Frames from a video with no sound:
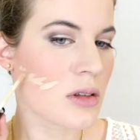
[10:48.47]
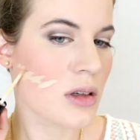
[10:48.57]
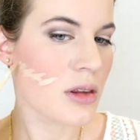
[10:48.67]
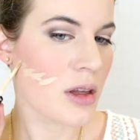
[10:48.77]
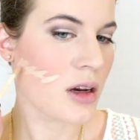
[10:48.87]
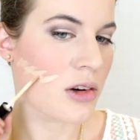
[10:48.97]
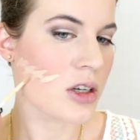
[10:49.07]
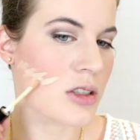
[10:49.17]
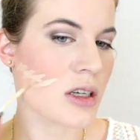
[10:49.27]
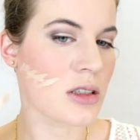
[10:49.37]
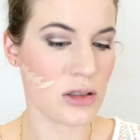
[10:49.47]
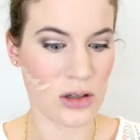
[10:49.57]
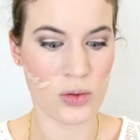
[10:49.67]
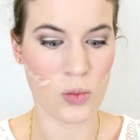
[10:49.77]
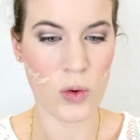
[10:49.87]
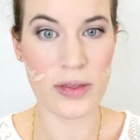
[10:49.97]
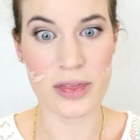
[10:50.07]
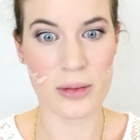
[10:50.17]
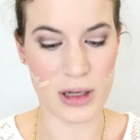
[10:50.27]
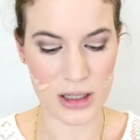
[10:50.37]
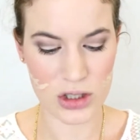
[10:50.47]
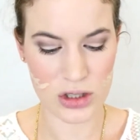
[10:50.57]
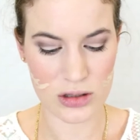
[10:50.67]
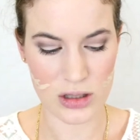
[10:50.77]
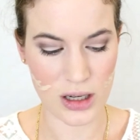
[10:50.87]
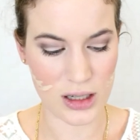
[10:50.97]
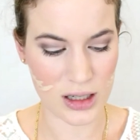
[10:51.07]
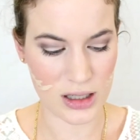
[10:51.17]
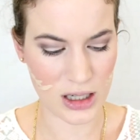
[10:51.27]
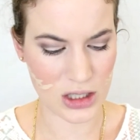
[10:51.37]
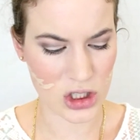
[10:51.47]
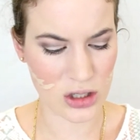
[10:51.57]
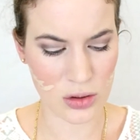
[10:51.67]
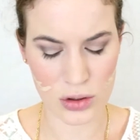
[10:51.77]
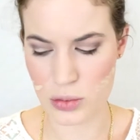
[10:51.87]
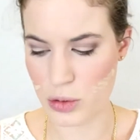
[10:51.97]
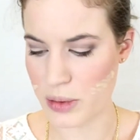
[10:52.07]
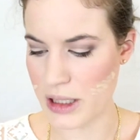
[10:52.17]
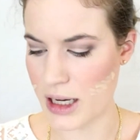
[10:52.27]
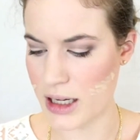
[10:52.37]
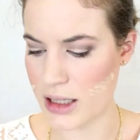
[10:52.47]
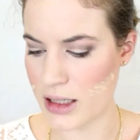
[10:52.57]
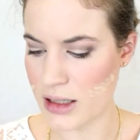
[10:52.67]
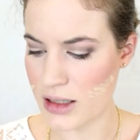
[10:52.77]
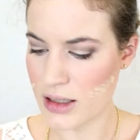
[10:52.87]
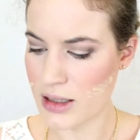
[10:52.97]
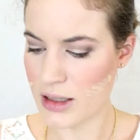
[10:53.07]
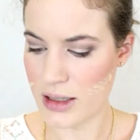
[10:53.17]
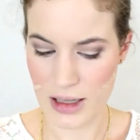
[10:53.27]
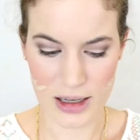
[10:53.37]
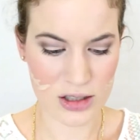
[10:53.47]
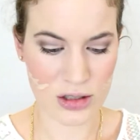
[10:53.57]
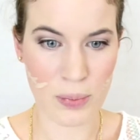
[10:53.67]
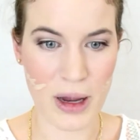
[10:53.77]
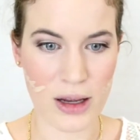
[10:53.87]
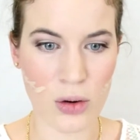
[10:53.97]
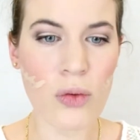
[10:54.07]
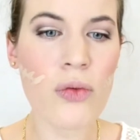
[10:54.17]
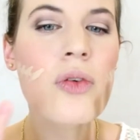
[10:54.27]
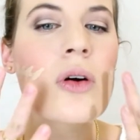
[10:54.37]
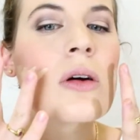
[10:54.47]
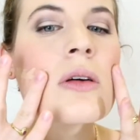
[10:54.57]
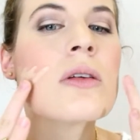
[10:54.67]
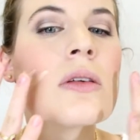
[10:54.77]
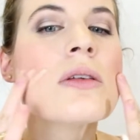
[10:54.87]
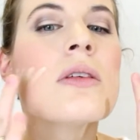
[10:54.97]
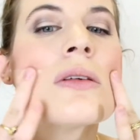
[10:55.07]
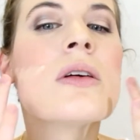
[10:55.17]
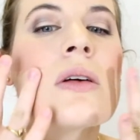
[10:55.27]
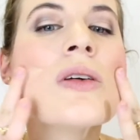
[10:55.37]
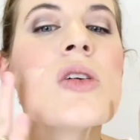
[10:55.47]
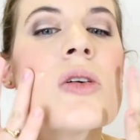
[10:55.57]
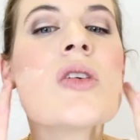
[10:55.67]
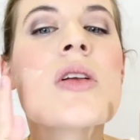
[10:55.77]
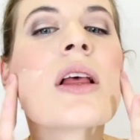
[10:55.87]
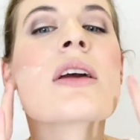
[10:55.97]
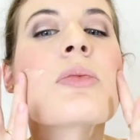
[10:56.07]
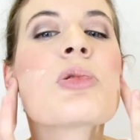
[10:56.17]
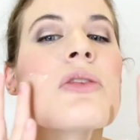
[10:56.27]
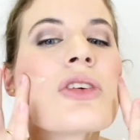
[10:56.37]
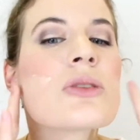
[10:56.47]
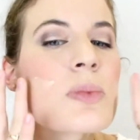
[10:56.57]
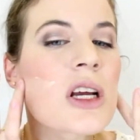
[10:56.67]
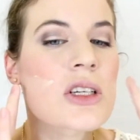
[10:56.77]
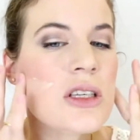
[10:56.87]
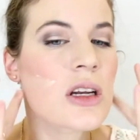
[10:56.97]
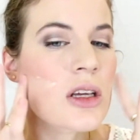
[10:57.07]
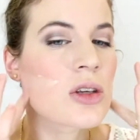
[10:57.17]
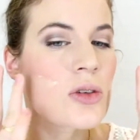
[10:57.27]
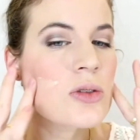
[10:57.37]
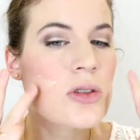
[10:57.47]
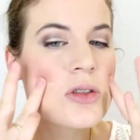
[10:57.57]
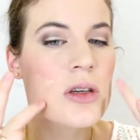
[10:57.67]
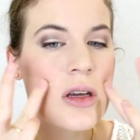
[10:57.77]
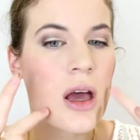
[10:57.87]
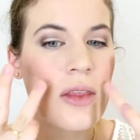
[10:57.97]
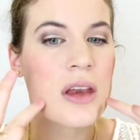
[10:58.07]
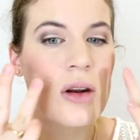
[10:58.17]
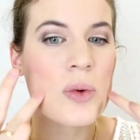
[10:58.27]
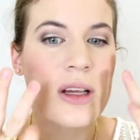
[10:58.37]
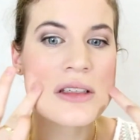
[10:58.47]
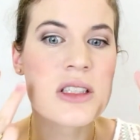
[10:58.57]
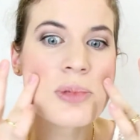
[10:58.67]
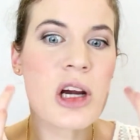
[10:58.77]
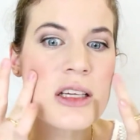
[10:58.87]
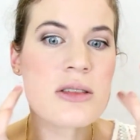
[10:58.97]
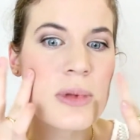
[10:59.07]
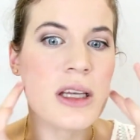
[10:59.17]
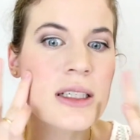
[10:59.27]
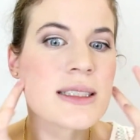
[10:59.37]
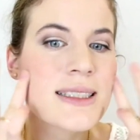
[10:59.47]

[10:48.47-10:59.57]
In the areas I did not want the blush, I had actually thought it would be a lesser payoff, like the previous blush that I used, and then it went and surprised me.